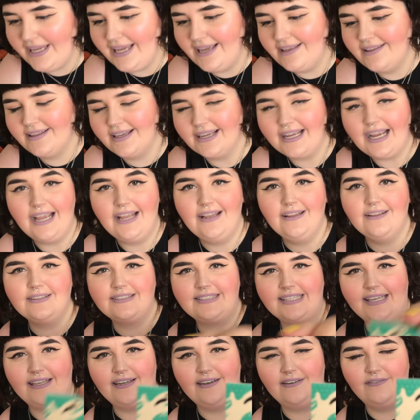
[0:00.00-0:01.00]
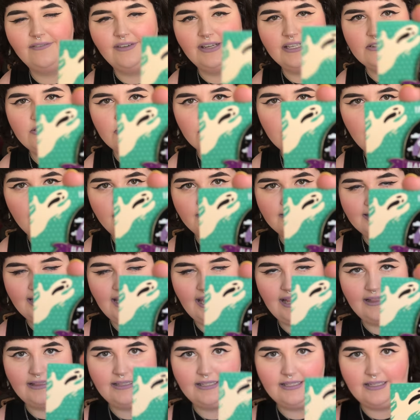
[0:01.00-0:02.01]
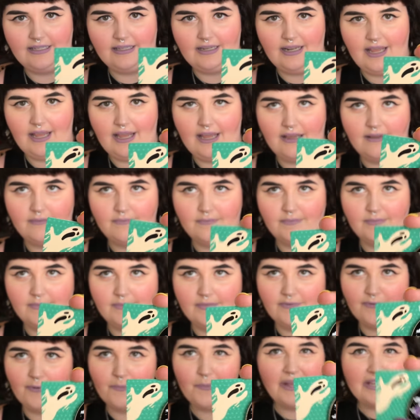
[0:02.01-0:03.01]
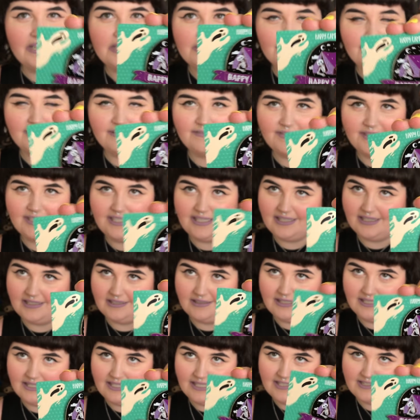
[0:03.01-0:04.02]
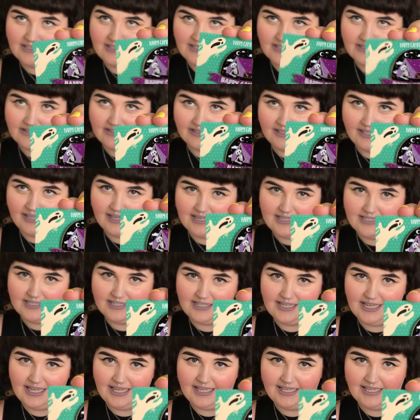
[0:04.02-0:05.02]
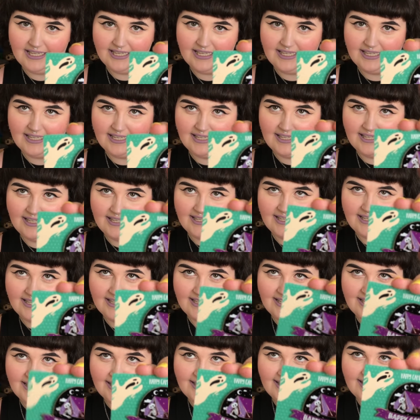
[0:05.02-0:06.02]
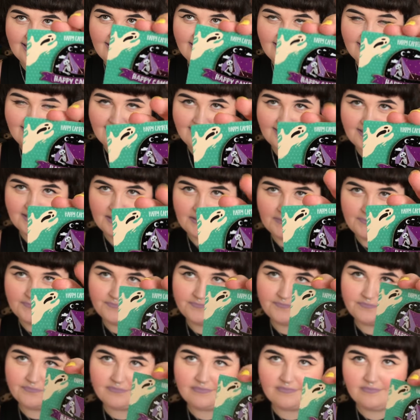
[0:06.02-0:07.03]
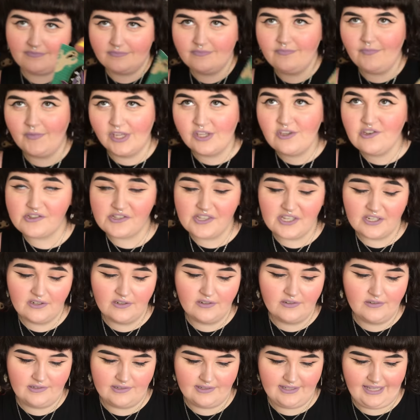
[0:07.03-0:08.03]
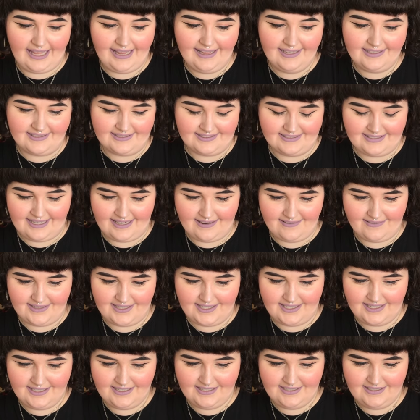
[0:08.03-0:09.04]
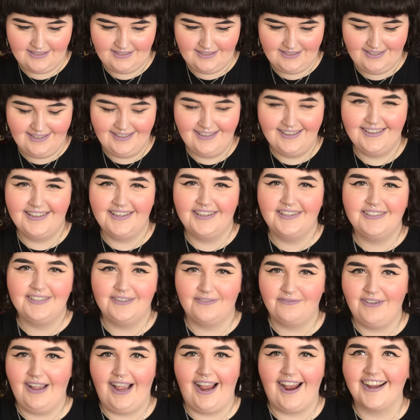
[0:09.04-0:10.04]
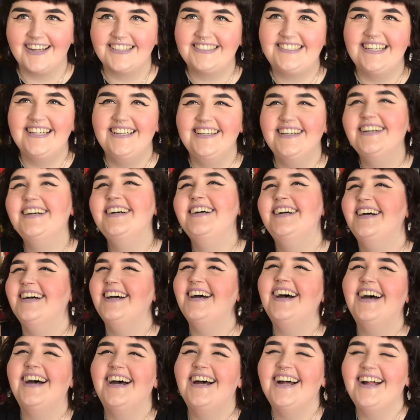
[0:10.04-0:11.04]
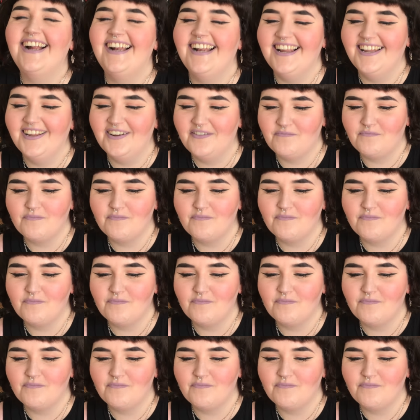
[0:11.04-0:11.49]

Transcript: yeah, it kind of looks like an Adventure Time skeleton. It reminds me of the Lich King. Not the Lich King, but the other one where just a skeleton. Jake thought would be funny. To fart. They were all after them.